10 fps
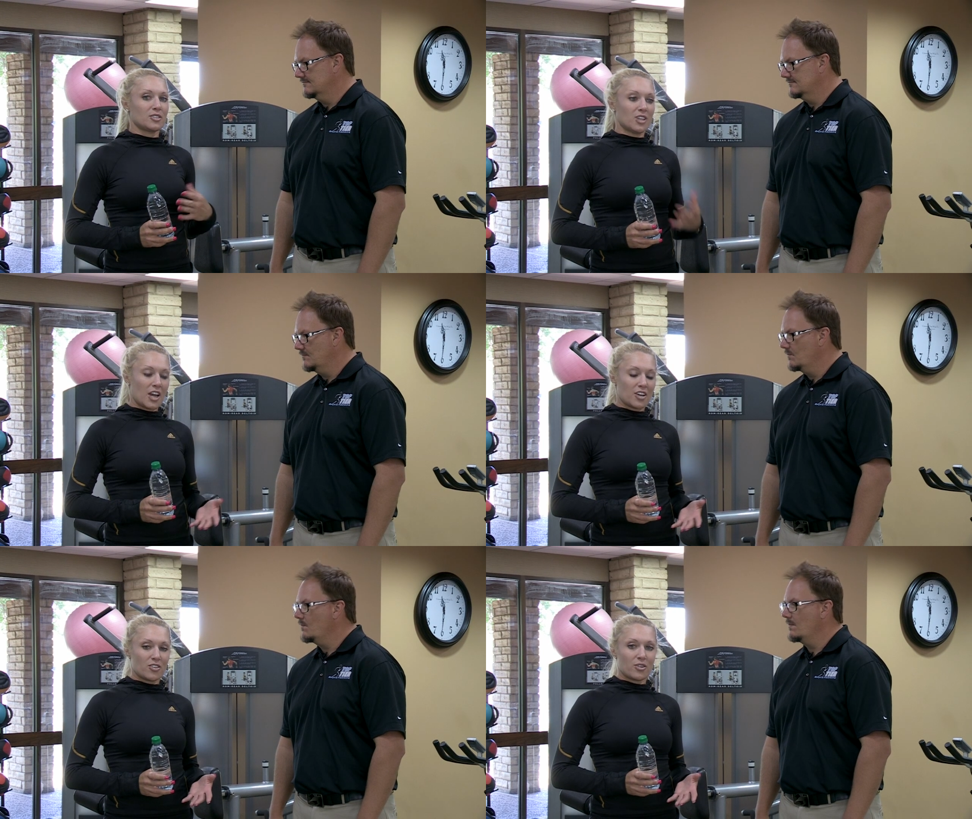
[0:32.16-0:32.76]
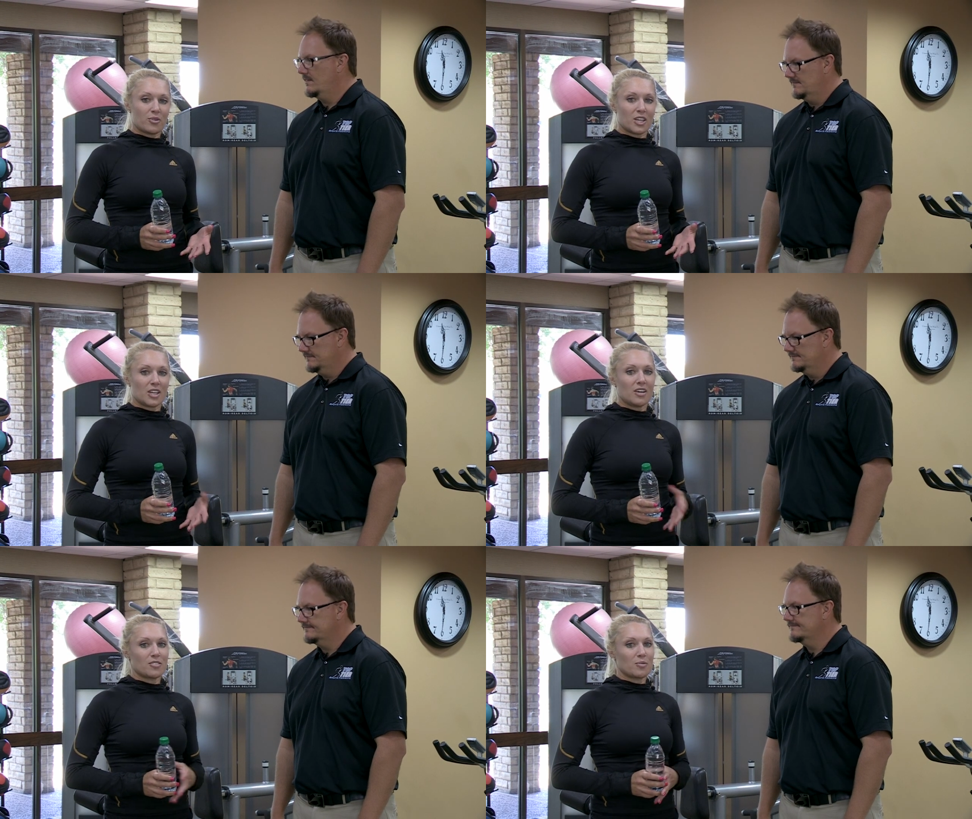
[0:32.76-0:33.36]
Speaker 1: feel dehydrated when I get
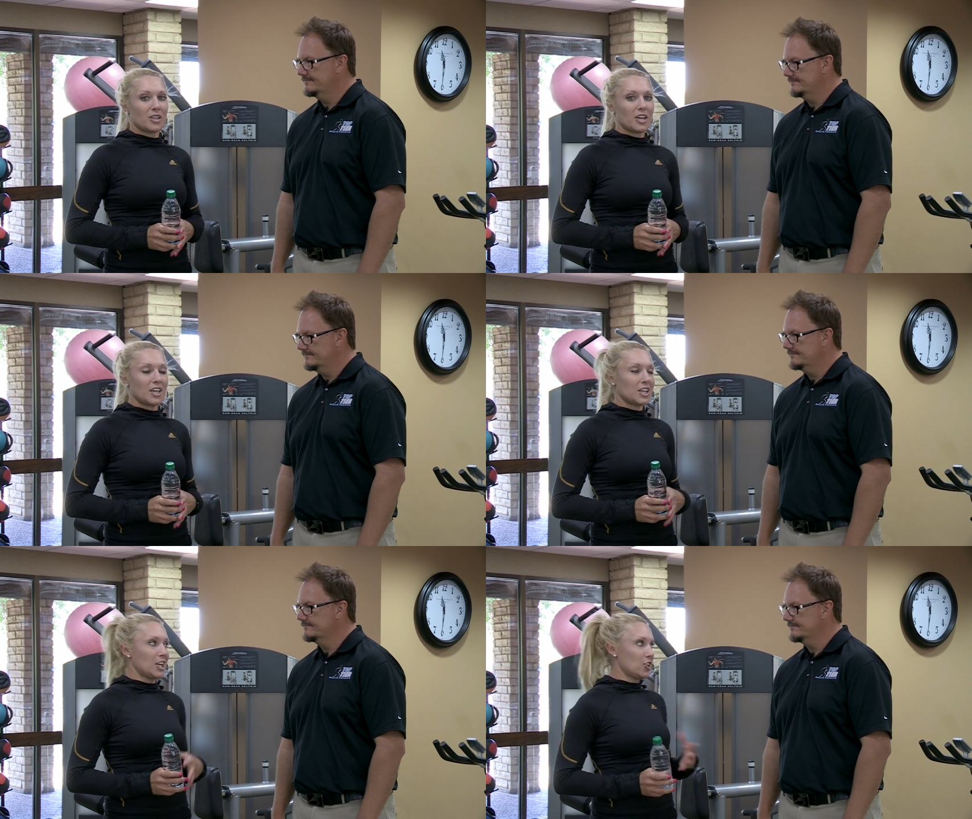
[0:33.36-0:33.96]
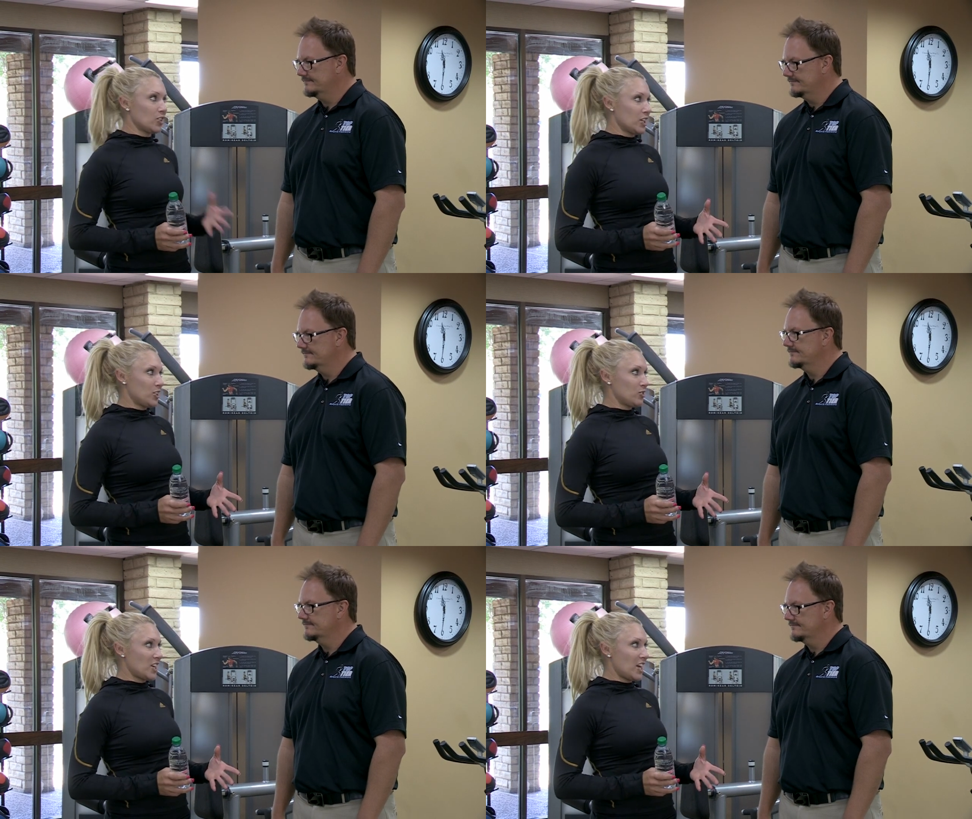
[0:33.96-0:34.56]
off the plane, and I don't get
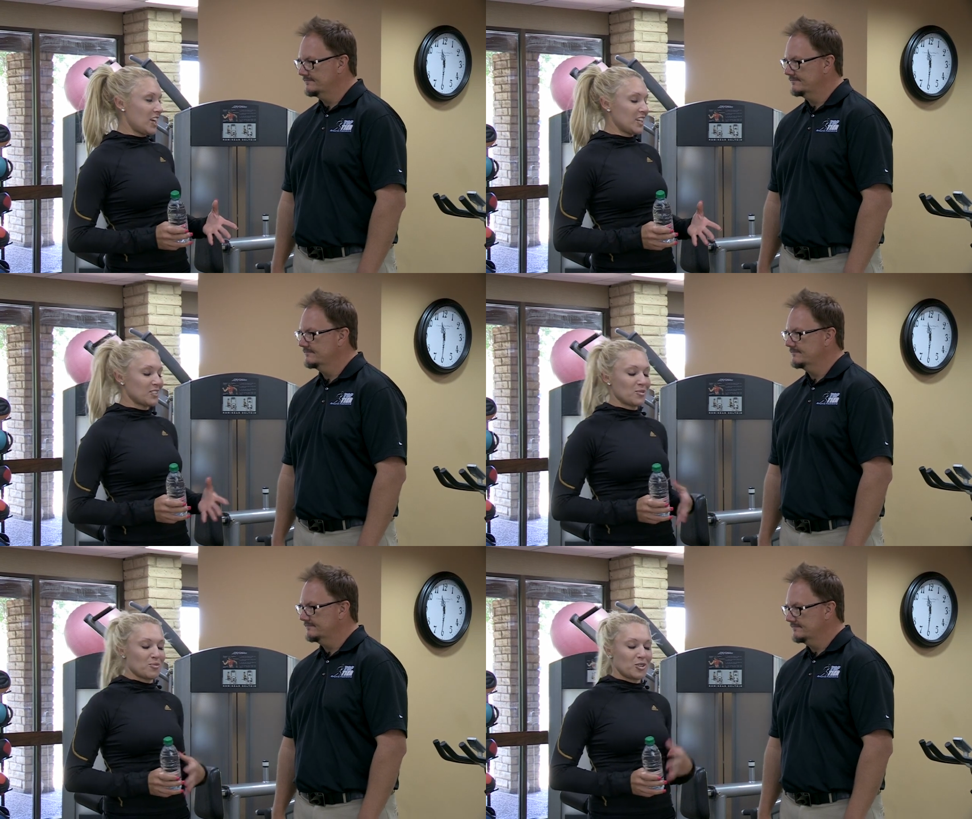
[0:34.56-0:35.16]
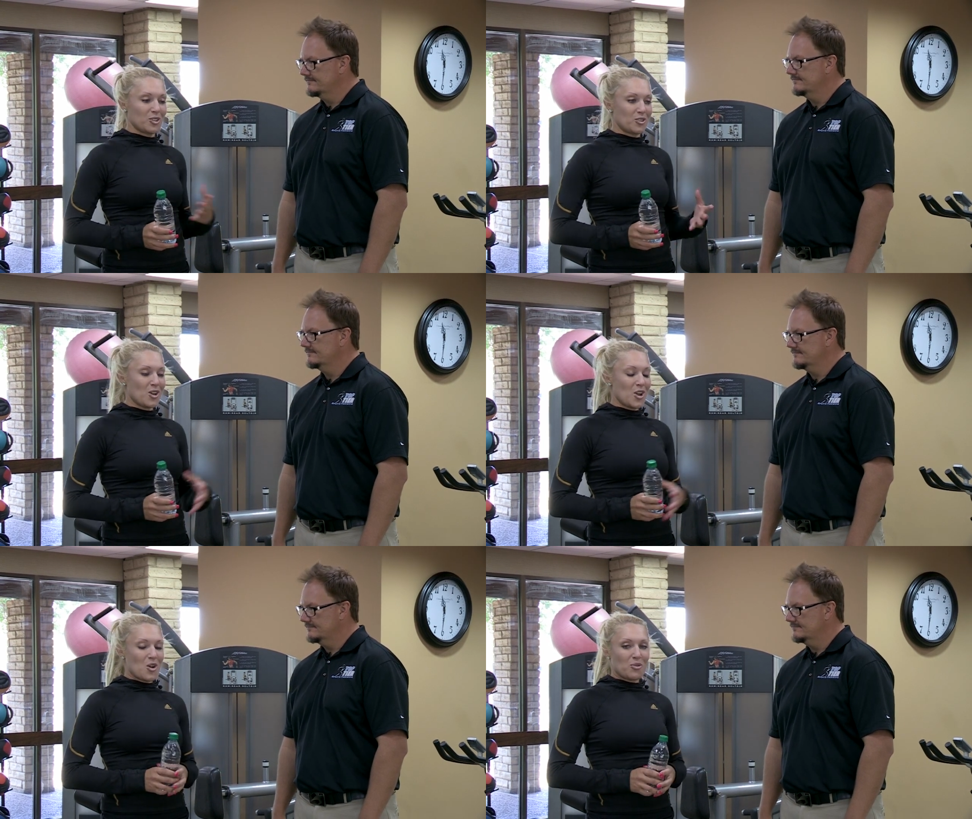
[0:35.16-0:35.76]
those headaches from when you
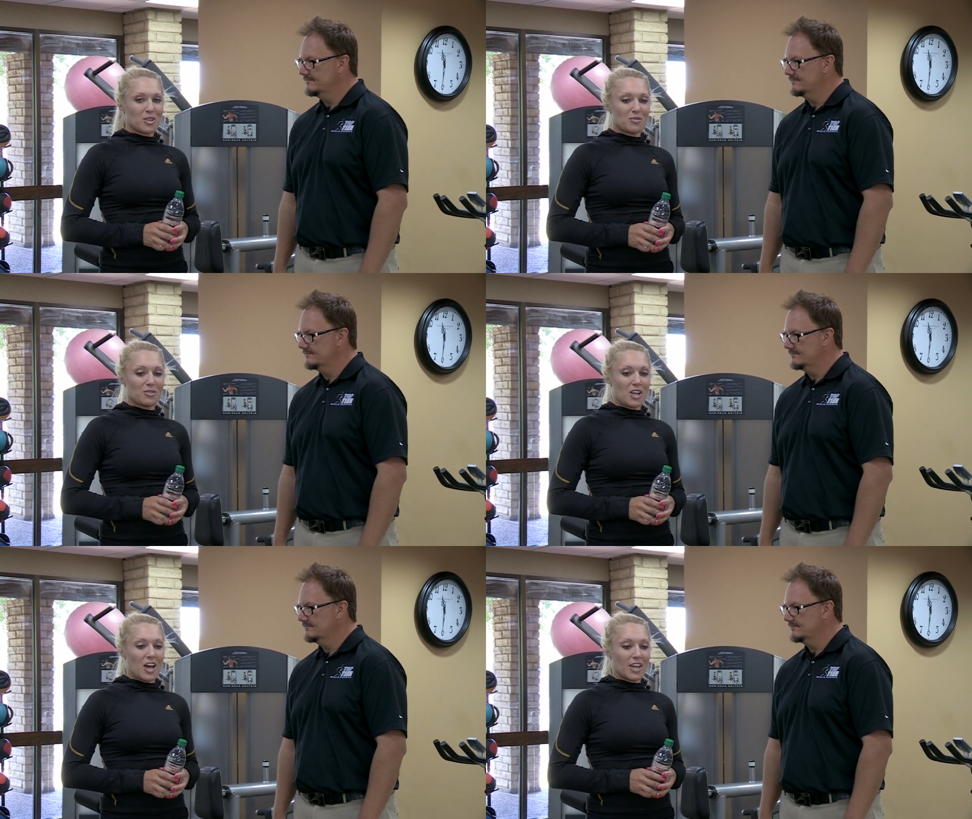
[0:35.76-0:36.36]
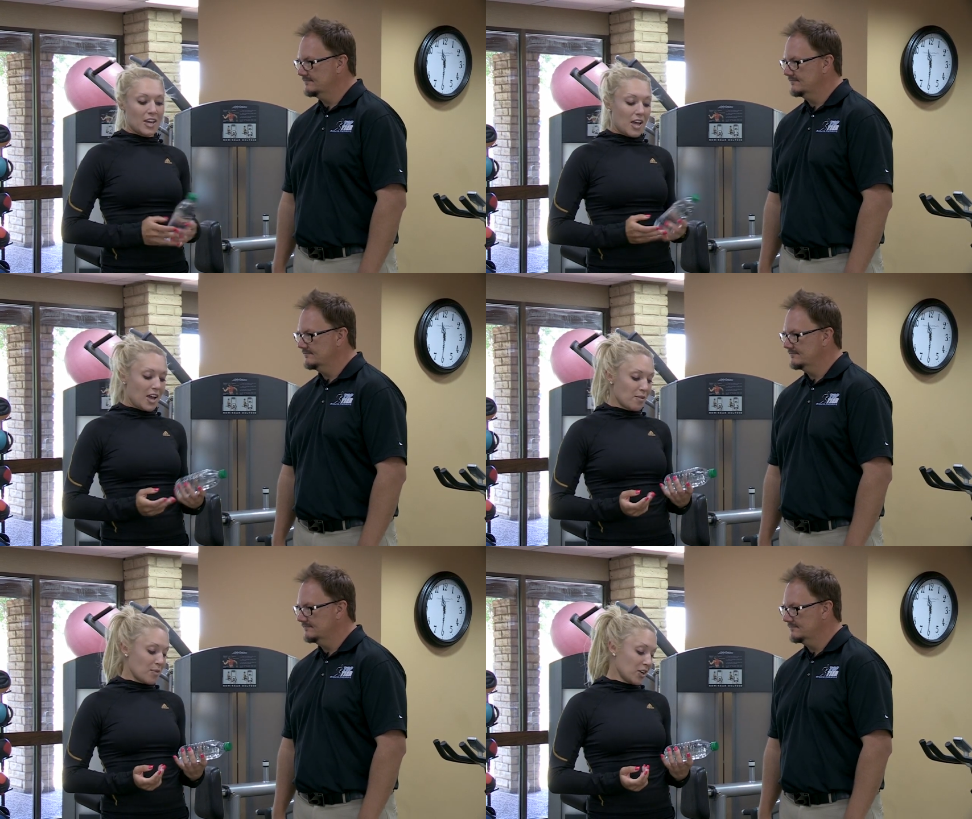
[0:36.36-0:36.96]
when you fly. And I,
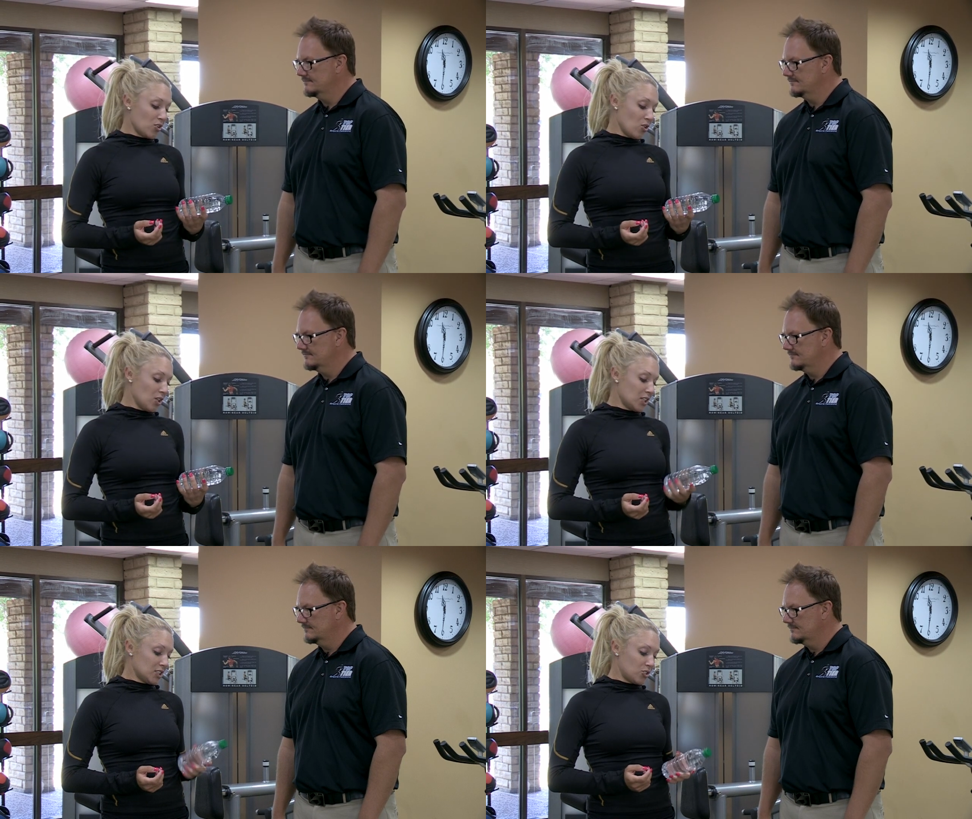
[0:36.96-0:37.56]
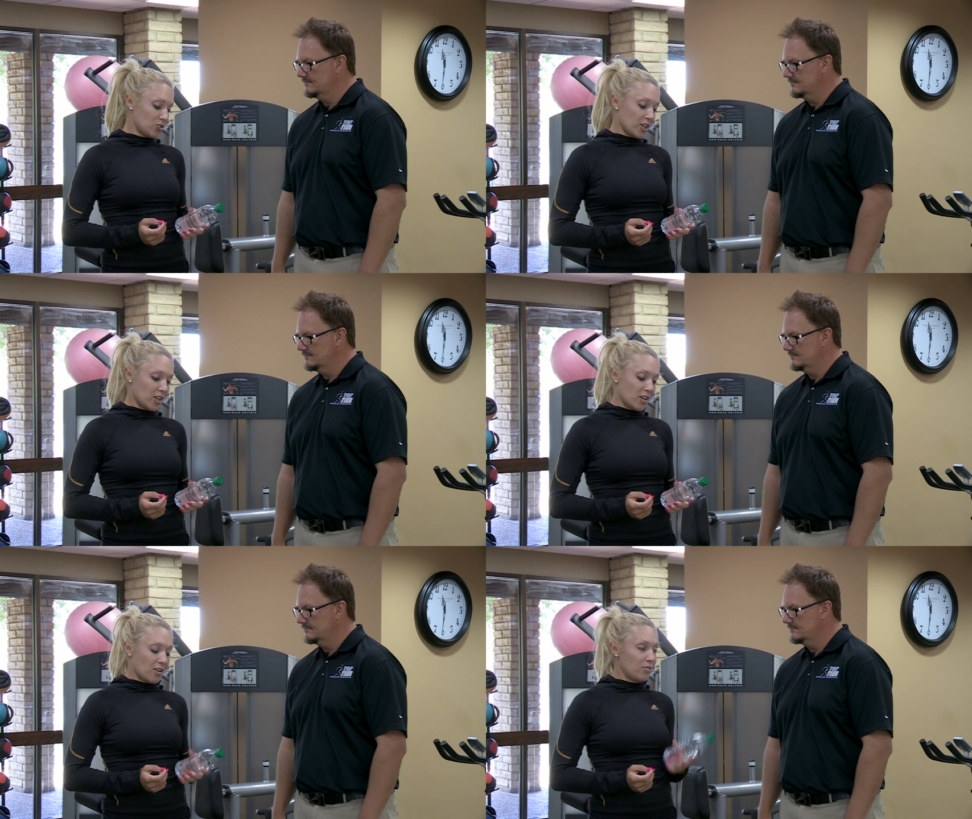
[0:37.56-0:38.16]
my goal is to drink a, a